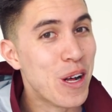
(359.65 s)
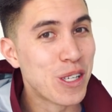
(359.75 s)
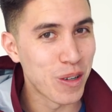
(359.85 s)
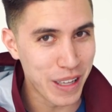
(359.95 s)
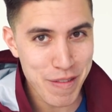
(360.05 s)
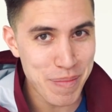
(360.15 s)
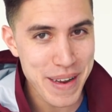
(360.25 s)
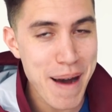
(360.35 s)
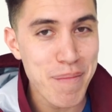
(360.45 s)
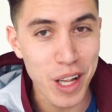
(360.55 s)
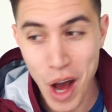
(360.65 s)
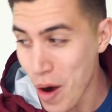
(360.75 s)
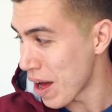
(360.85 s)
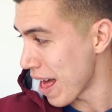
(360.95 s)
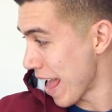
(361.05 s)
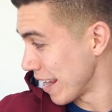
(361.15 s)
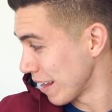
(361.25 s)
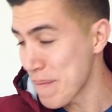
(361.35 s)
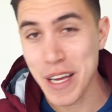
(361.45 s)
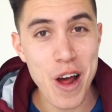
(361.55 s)
So leave them down below
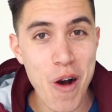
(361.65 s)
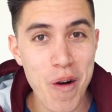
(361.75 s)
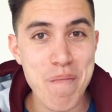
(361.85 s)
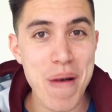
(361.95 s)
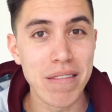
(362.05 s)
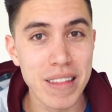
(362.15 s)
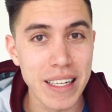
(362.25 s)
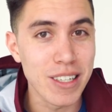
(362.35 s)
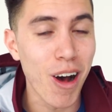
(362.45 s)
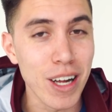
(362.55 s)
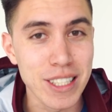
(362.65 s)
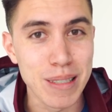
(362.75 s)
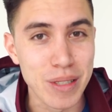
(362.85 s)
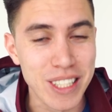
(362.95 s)
and let me know about this awesome